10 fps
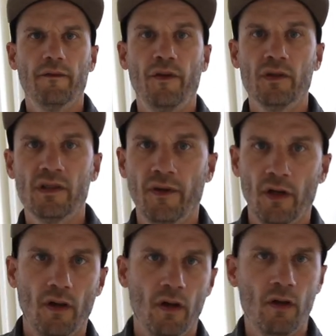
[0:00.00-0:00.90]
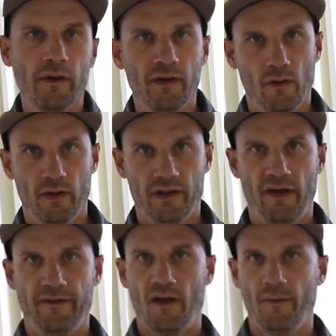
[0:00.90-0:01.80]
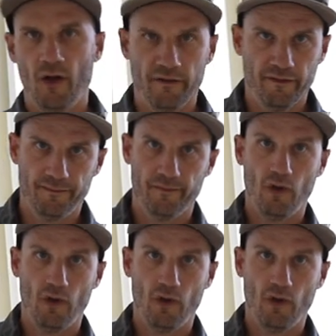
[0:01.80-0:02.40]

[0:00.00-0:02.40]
First of all, all the doors have to come off.